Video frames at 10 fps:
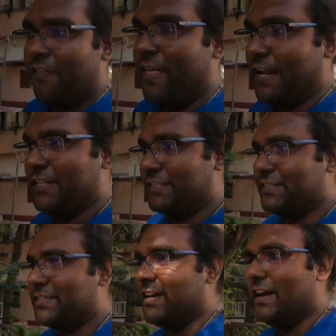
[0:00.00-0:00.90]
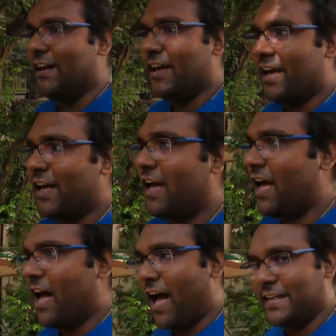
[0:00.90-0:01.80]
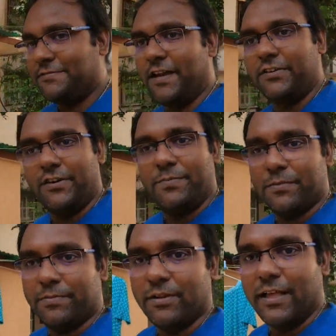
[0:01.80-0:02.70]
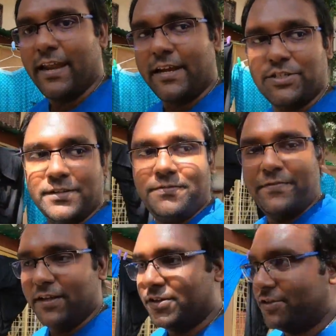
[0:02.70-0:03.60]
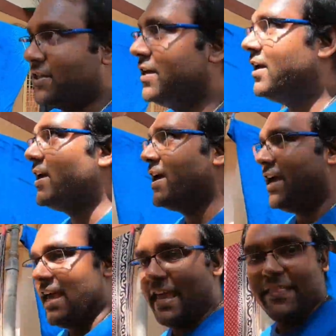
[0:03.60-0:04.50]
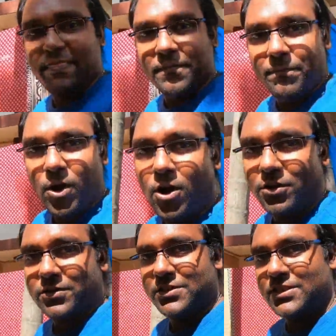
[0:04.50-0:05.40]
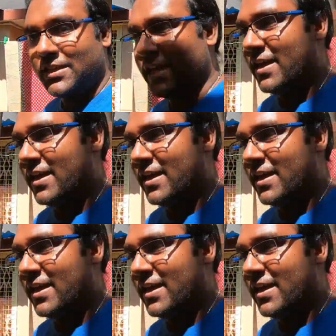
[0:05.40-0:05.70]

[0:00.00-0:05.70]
that this ice factory people had actually filled in the ponds